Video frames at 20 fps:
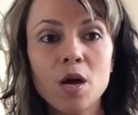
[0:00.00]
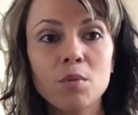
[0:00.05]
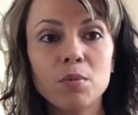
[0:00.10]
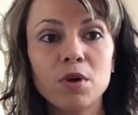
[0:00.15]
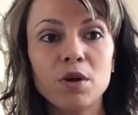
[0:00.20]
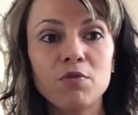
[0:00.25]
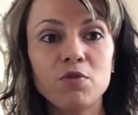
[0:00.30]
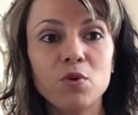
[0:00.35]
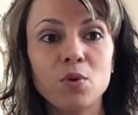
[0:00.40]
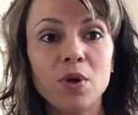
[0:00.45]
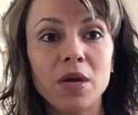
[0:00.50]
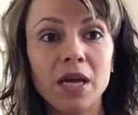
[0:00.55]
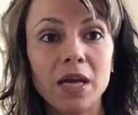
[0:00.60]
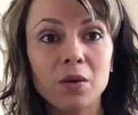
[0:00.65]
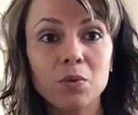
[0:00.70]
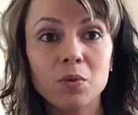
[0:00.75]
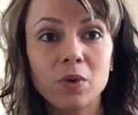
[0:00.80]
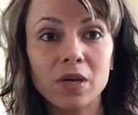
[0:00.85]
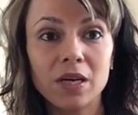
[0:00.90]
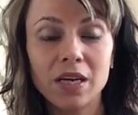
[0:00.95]
But if you
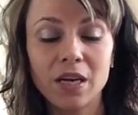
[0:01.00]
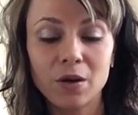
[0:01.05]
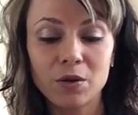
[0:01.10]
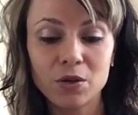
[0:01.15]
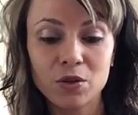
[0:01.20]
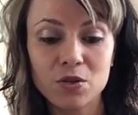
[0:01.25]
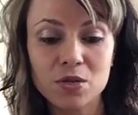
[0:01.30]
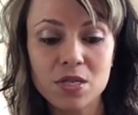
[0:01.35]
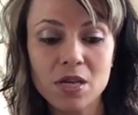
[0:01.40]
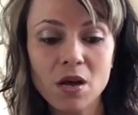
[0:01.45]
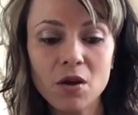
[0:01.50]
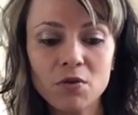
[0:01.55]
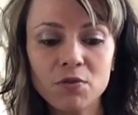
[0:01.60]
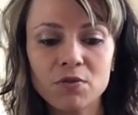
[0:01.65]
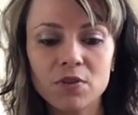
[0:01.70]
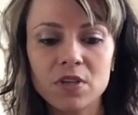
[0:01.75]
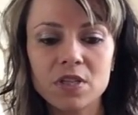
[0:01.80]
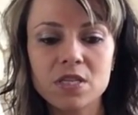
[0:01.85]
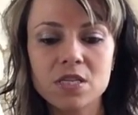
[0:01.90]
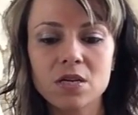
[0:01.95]
hand write it out yourself,
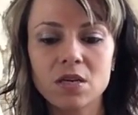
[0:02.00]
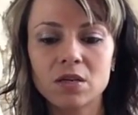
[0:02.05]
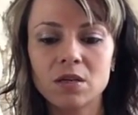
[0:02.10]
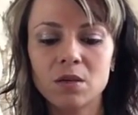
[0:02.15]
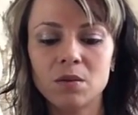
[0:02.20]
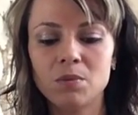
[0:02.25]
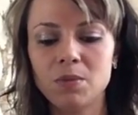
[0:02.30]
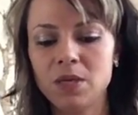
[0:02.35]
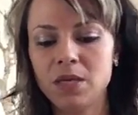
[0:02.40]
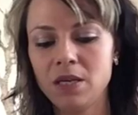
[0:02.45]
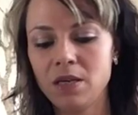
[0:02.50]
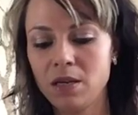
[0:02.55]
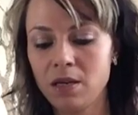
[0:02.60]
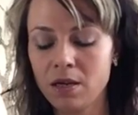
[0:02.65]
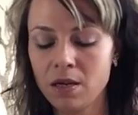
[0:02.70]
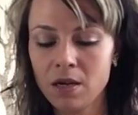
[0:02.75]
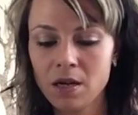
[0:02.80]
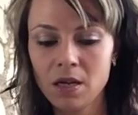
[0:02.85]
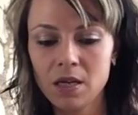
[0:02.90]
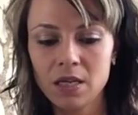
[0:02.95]
it's gonna
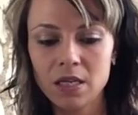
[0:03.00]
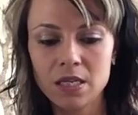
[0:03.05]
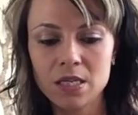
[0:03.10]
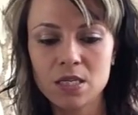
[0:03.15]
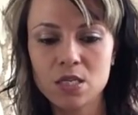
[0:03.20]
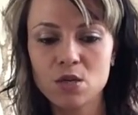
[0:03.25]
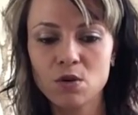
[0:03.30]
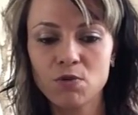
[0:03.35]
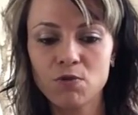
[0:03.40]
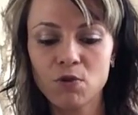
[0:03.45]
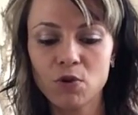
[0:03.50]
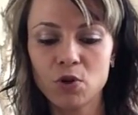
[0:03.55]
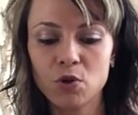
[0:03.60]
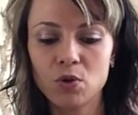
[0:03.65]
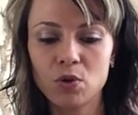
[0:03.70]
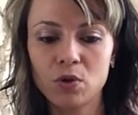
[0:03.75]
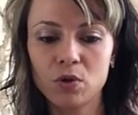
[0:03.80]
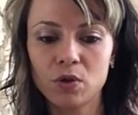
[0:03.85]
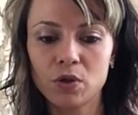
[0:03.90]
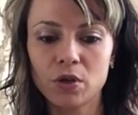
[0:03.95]
be easier for you
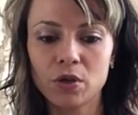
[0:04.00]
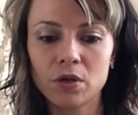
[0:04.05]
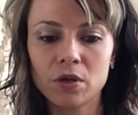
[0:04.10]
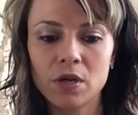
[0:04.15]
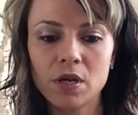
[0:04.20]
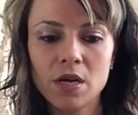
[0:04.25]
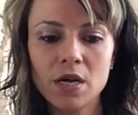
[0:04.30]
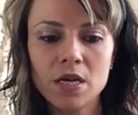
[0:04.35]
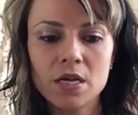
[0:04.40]
to learn.